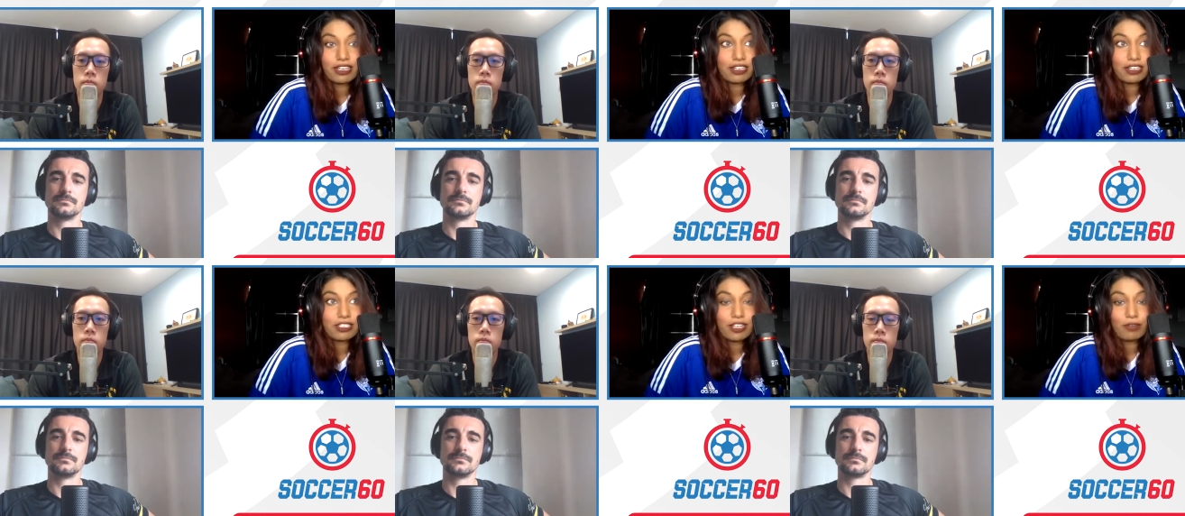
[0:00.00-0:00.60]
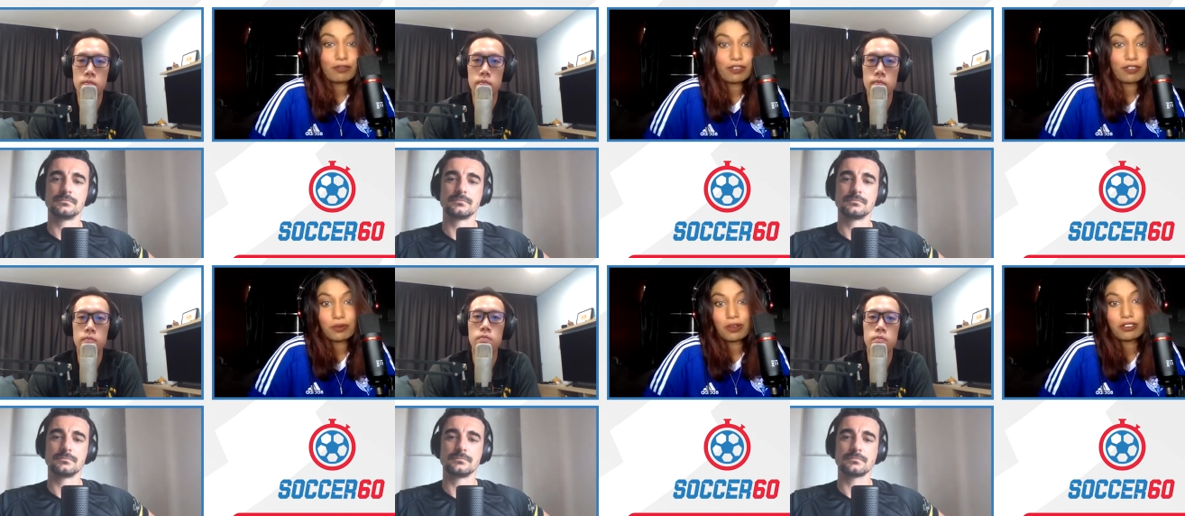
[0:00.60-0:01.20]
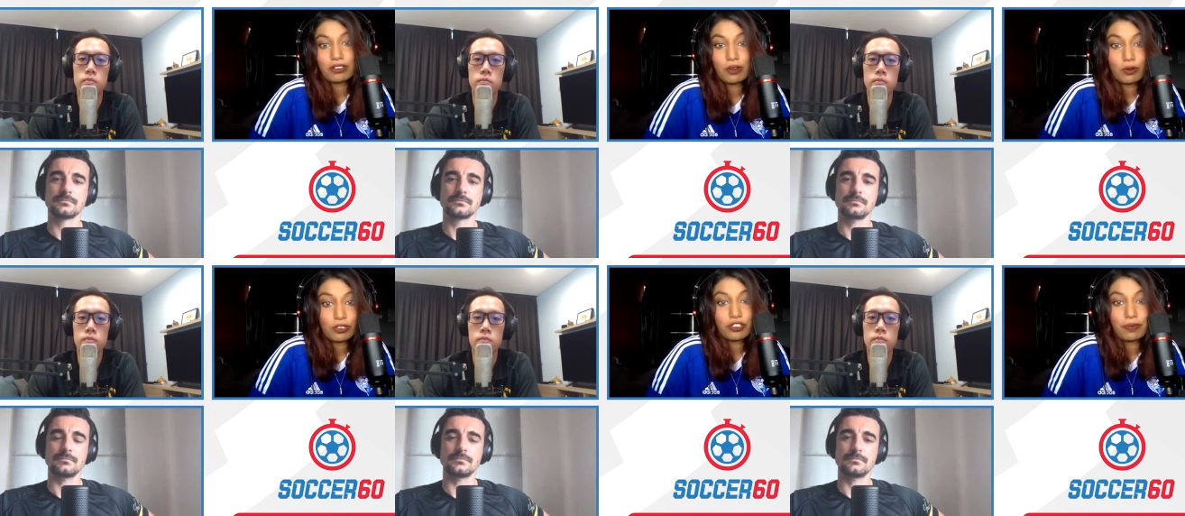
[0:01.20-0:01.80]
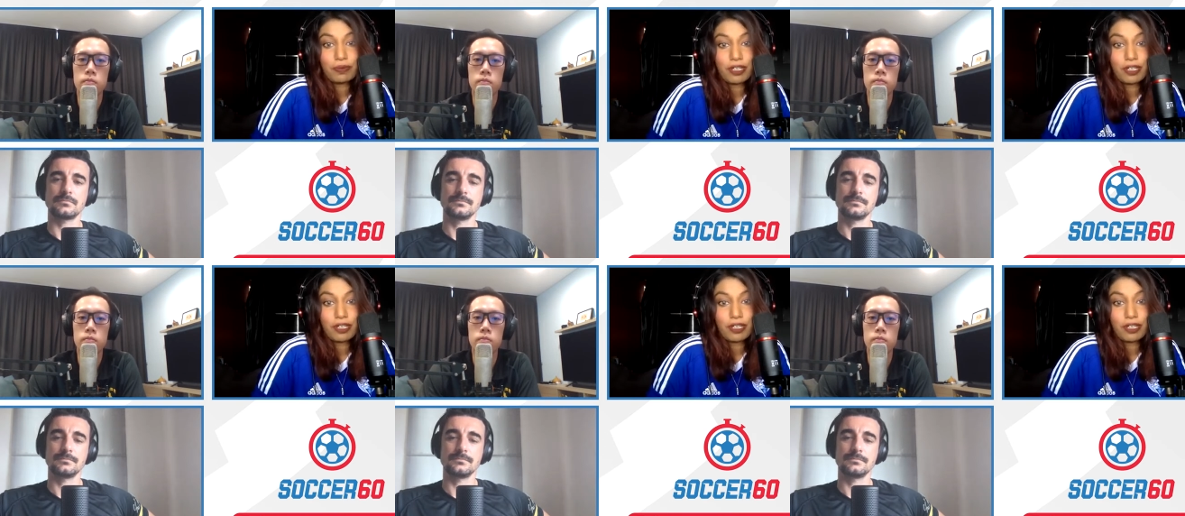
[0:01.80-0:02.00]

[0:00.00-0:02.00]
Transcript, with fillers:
Speaker 1: in itself is what coaching should